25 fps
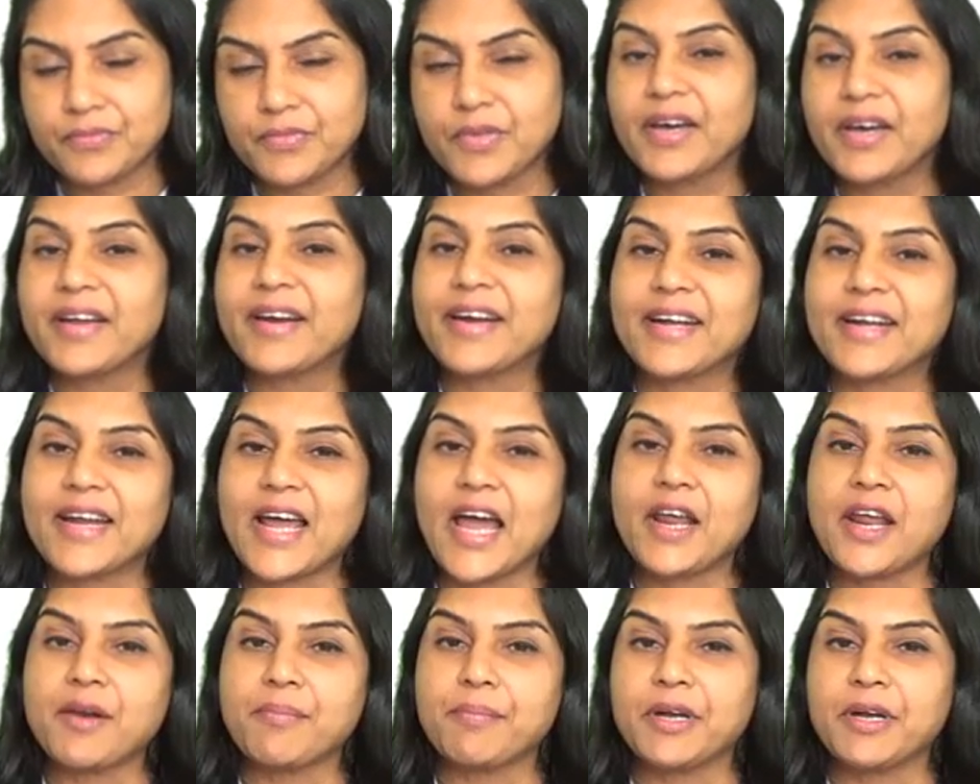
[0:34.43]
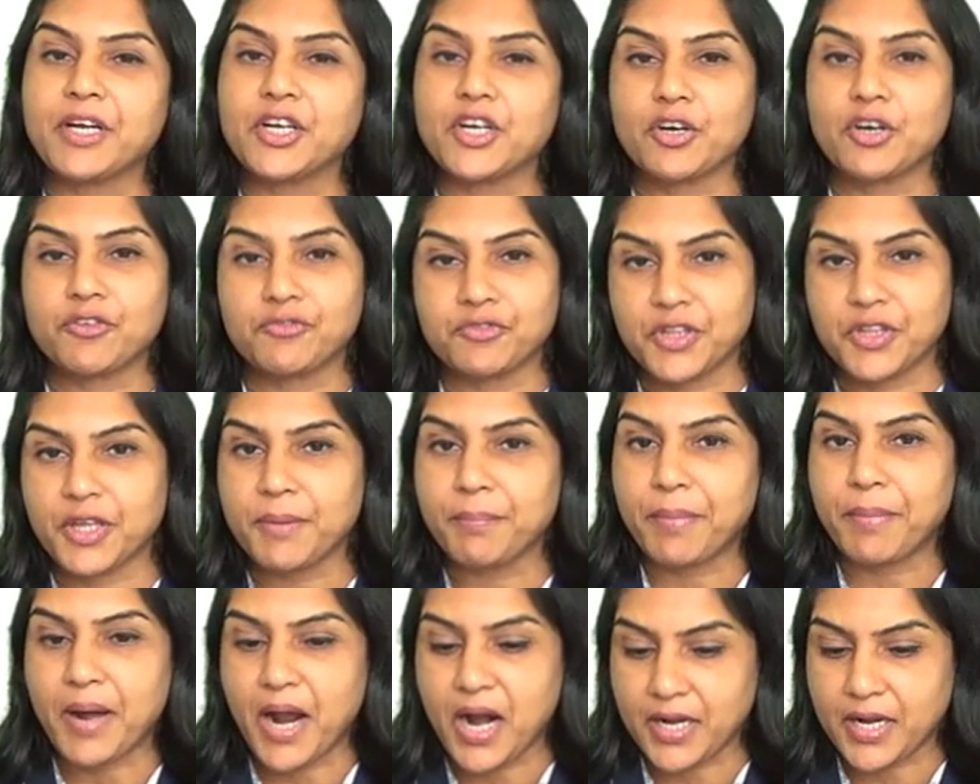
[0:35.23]
retirement of the
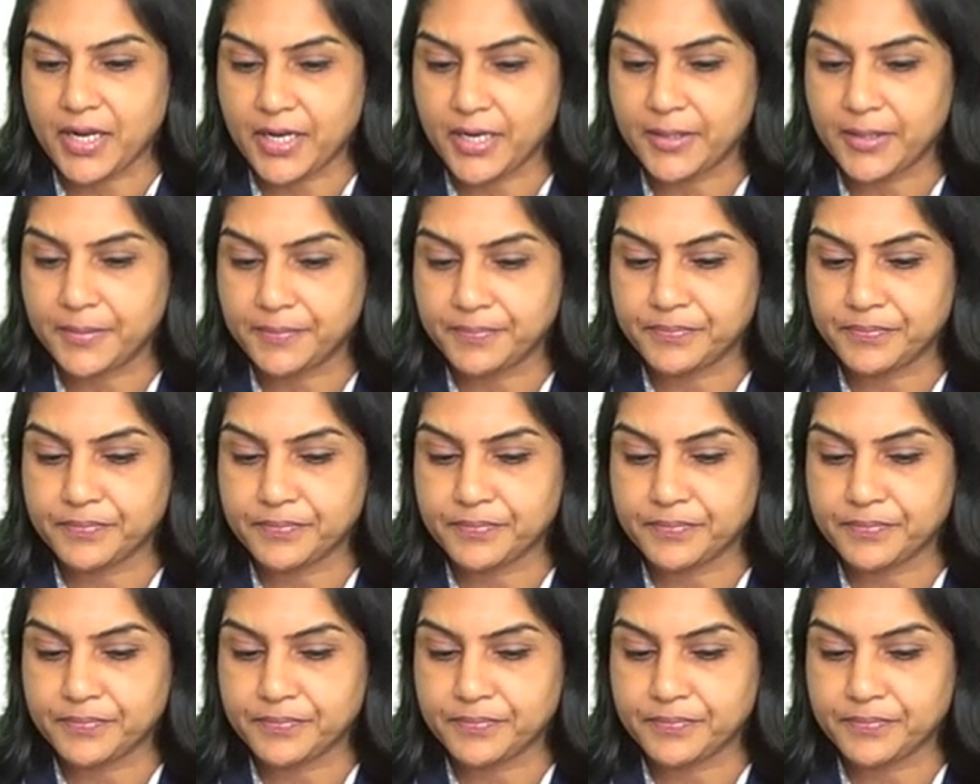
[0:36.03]
partner.